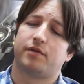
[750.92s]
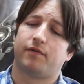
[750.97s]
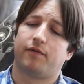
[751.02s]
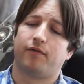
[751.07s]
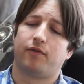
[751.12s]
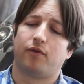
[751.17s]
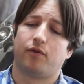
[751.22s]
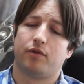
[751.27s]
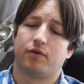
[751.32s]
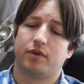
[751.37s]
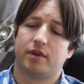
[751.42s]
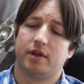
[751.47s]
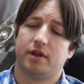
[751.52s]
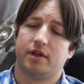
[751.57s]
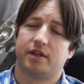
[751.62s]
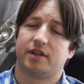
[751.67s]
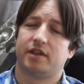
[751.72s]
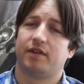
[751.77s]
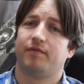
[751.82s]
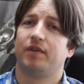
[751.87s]
for
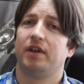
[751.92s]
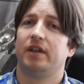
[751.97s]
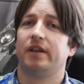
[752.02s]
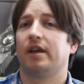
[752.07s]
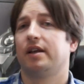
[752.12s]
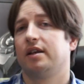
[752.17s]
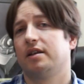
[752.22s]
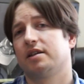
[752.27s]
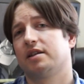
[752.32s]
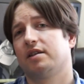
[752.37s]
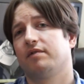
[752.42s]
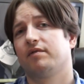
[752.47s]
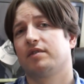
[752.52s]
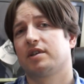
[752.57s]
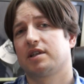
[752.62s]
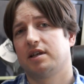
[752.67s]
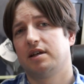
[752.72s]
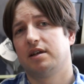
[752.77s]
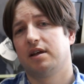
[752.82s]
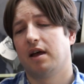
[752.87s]
the
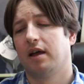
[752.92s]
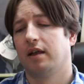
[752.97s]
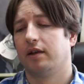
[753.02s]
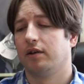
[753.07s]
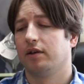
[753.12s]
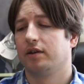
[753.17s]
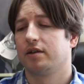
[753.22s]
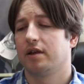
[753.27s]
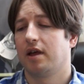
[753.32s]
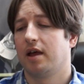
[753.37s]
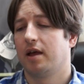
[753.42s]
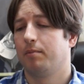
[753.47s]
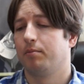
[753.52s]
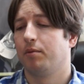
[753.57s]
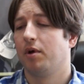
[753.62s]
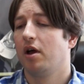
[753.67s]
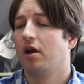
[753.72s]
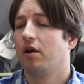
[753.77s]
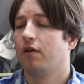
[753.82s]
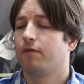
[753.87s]
7970 and
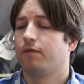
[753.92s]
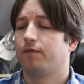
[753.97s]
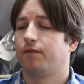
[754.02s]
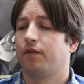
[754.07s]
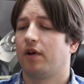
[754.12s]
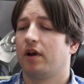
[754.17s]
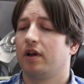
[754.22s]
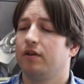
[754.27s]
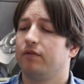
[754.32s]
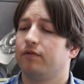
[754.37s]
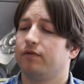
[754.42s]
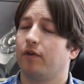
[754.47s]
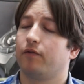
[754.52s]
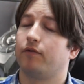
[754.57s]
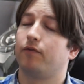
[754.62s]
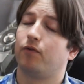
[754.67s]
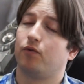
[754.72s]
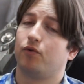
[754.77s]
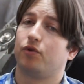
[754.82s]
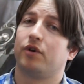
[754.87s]

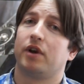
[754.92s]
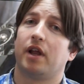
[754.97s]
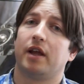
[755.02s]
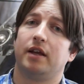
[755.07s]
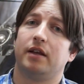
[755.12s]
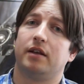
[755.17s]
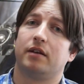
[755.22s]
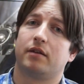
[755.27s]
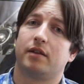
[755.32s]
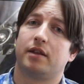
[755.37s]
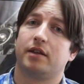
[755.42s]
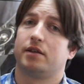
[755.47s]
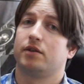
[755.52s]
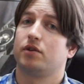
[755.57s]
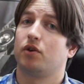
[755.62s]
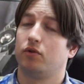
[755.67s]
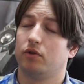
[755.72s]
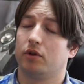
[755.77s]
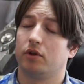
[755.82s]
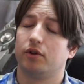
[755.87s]
$549, this
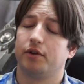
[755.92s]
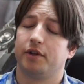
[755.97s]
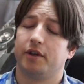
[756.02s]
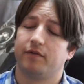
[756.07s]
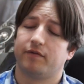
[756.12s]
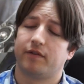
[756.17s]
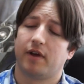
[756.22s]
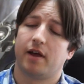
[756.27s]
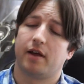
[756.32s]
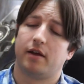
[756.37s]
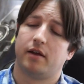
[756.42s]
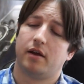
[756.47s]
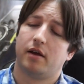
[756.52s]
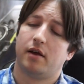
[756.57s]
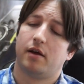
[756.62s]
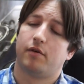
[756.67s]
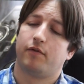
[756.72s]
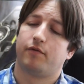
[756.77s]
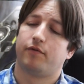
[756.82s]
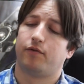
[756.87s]
is all including VAT,
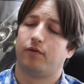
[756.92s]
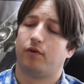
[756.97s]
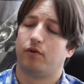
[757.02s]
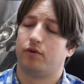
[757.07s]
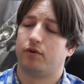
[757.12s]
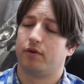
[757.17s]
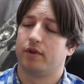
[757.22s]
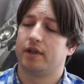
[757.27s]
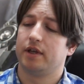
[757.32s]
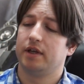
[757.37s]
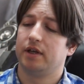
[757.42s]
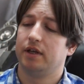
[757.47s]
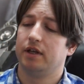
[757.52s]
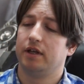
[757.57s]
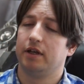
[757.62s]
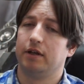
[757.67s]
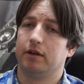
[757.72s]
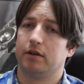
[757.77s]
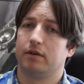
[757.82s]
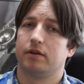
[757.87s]
for
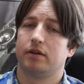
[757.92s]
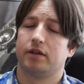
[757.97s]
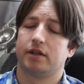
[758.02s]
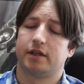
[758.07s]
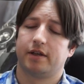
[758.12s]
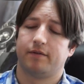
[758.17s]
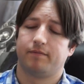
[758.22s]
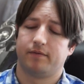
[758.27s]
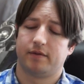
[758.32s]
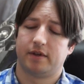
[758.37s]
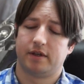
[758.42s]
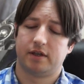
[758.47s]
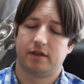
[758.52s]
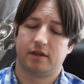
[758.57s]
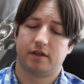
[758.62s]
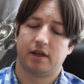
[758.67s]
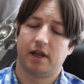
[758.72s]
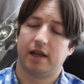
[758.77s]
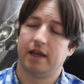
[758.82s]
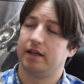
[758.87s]
the
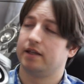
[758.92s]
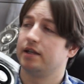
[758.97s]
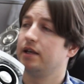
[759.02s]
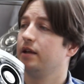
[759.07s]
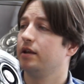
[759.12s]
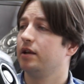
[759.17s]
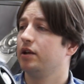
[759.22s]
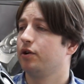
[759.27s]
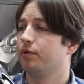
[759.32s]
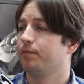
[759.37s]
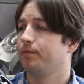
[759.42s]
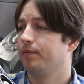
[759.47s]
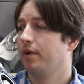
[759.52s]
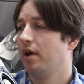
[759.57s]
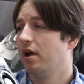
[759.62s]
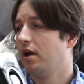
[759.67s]
780 here.